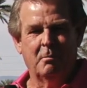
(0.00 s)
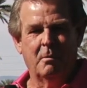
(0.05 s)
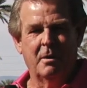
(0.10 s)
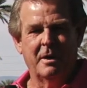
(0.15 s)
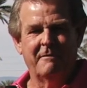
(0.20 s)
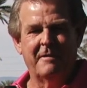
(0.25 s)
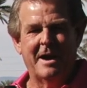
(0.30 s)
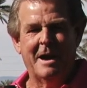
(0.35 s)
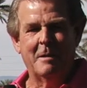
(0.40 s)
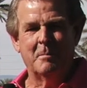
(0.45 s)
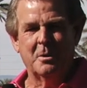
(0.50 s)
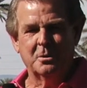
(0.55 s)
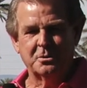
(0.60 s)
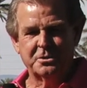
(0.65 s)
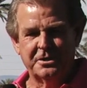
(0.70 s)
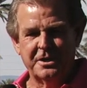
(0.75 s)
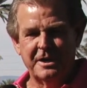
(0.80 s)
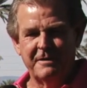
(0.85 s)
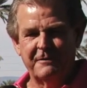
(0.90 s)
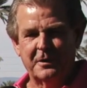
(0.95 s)
one of our
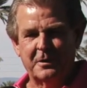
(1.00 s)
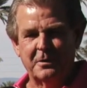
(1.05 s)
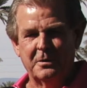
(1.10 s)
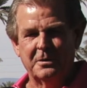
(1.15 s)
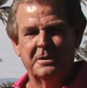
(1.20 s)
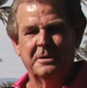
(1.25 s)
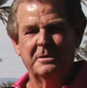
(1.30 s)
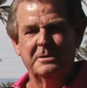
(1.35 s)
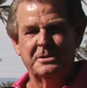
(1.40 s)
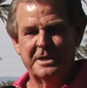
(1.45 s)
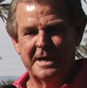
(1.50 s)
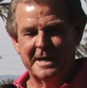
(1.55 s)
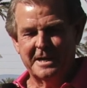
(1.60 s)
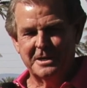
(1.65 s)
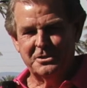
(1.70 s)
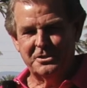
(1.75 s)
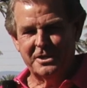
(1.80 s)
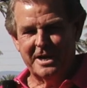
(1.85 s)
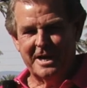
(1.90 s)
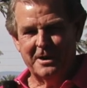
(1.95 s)
most difficult
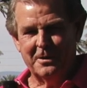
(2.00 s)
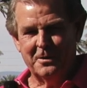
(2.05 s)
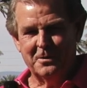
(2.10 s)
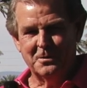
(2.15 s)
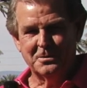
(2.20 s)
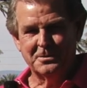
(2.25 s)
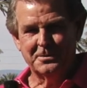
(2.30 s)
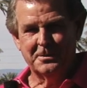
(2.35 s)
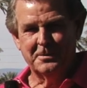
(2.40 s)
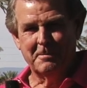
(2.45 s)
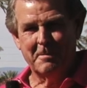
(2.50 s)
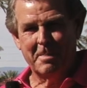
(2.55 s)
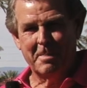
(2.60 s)
second shot holes.